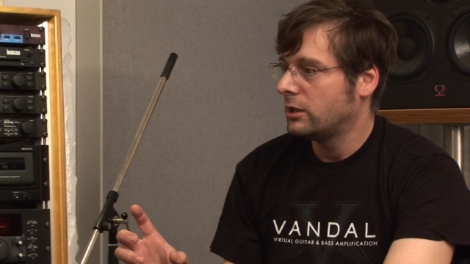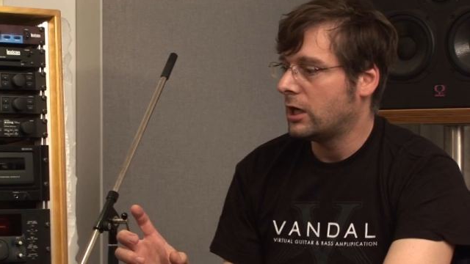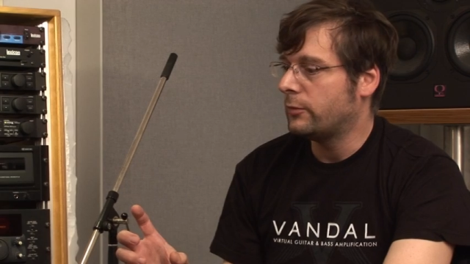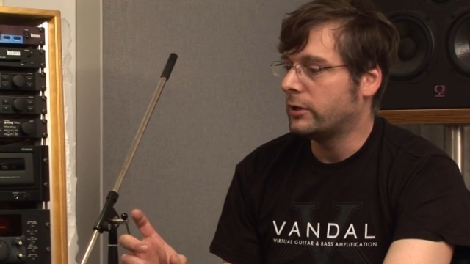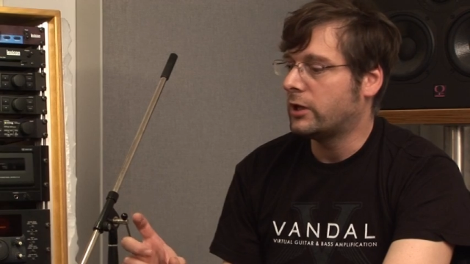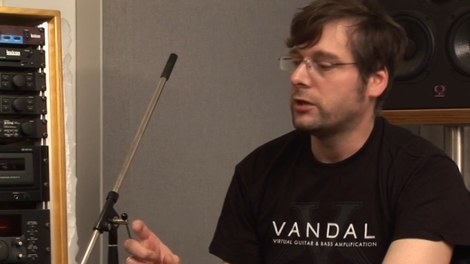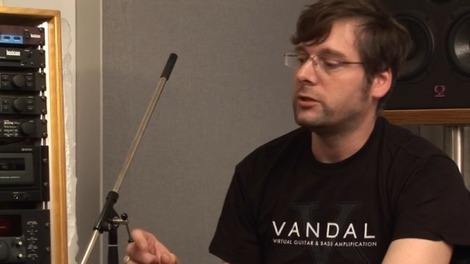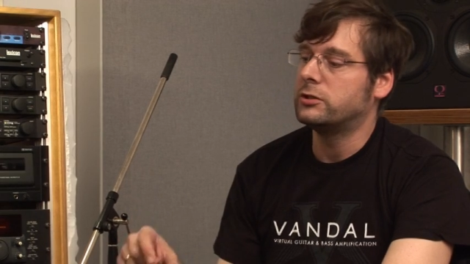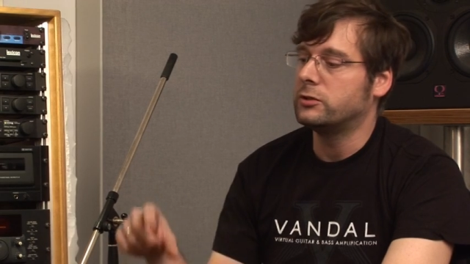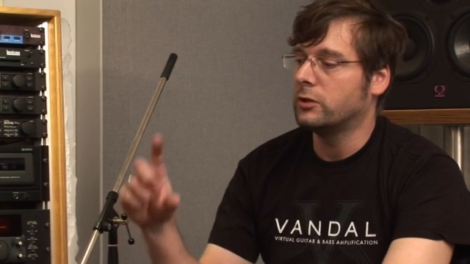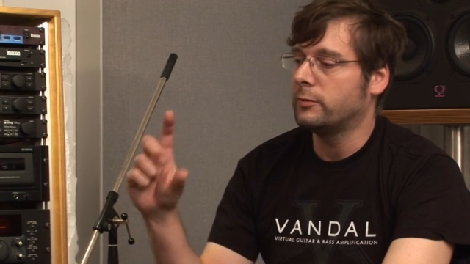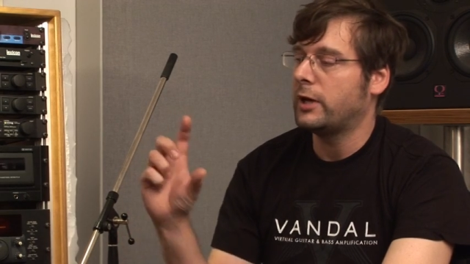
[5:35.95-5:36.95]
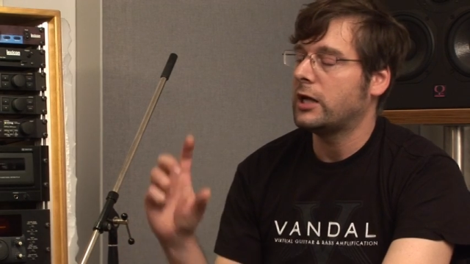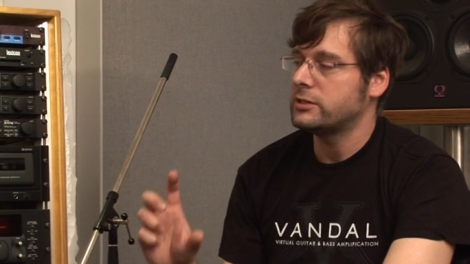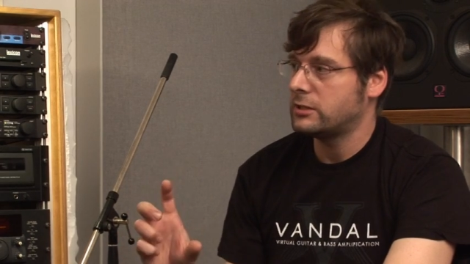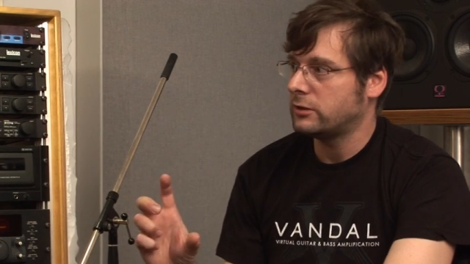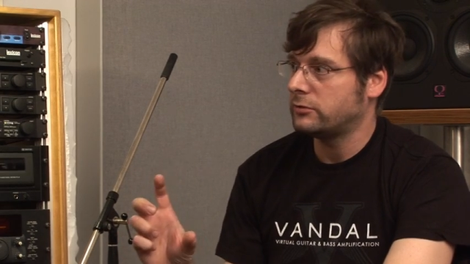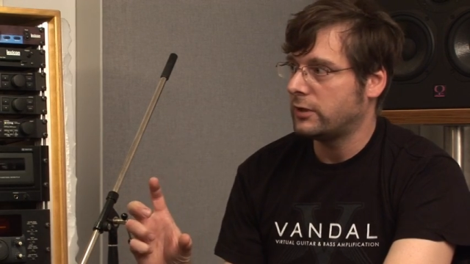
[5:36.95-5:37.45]
and we got a dual band
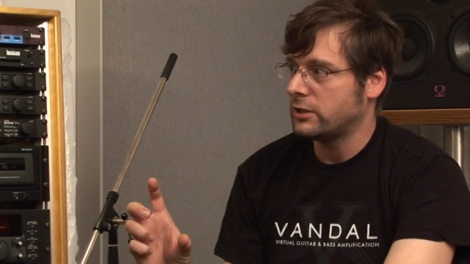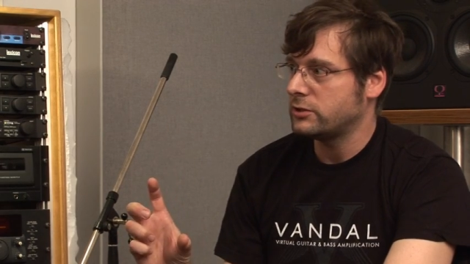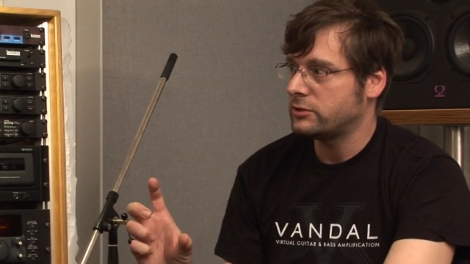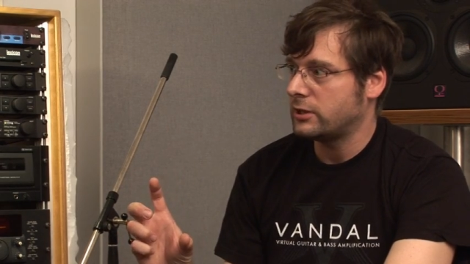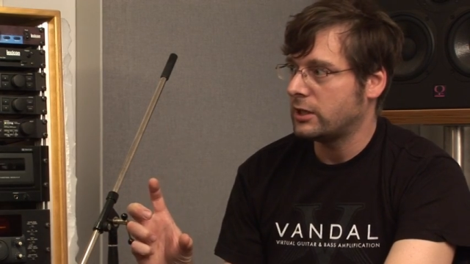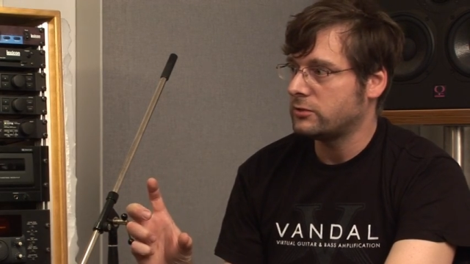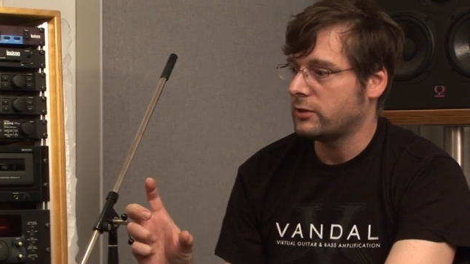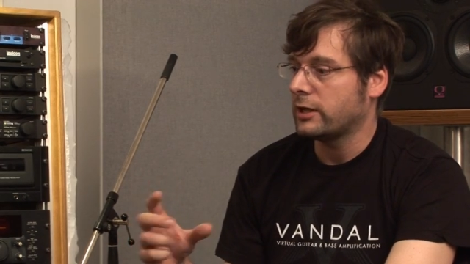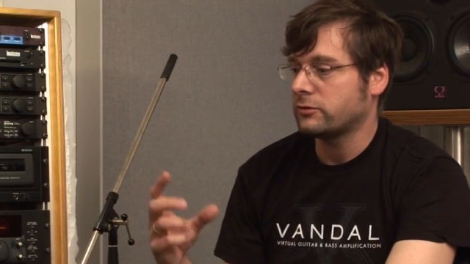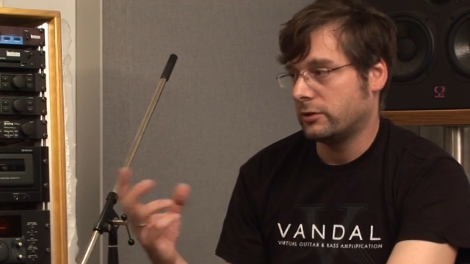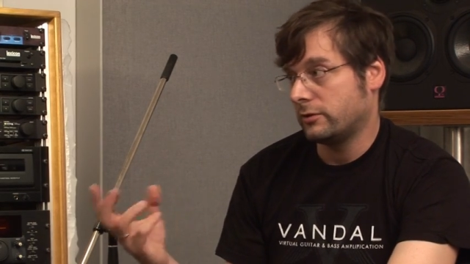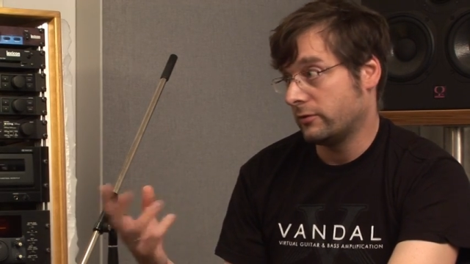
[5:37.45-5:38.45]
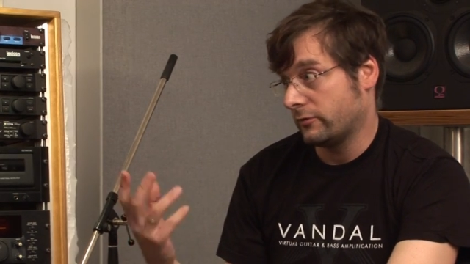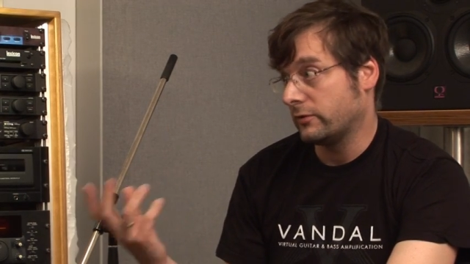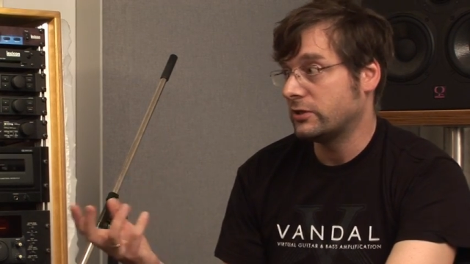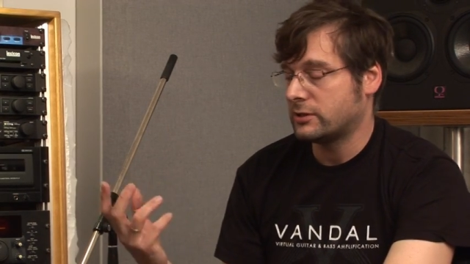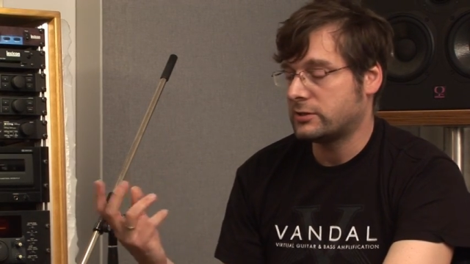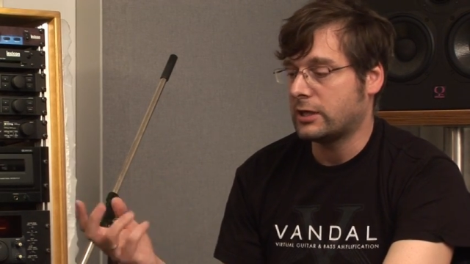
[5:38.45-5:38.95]
saturation stage, actually
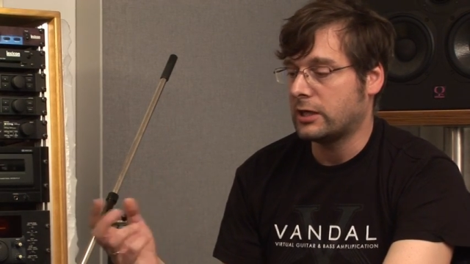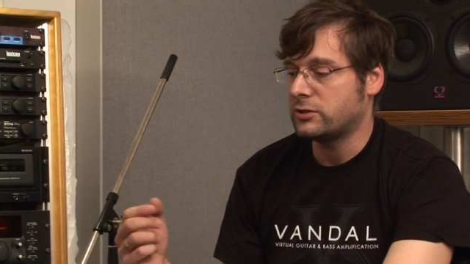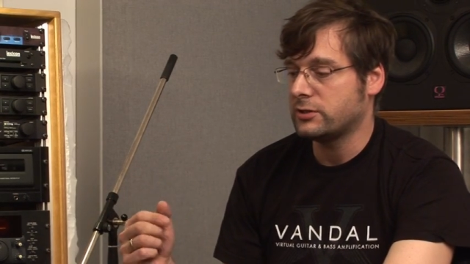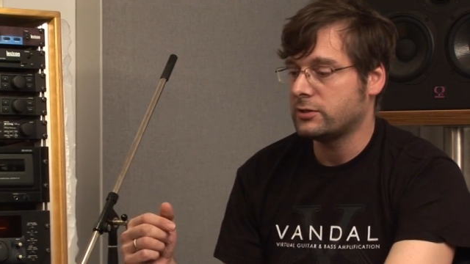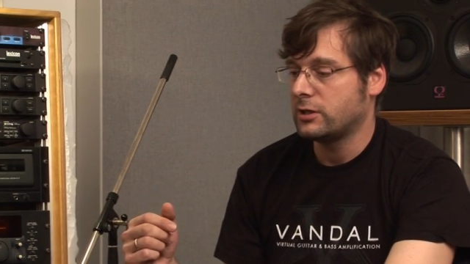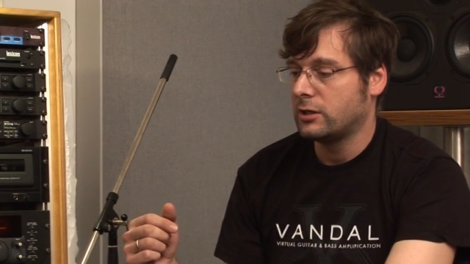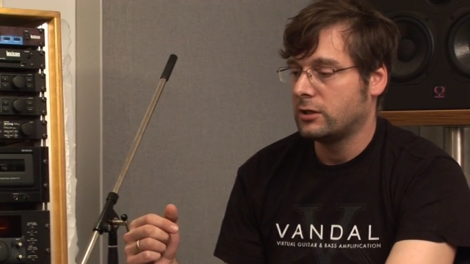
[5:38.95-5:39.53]
3 stages,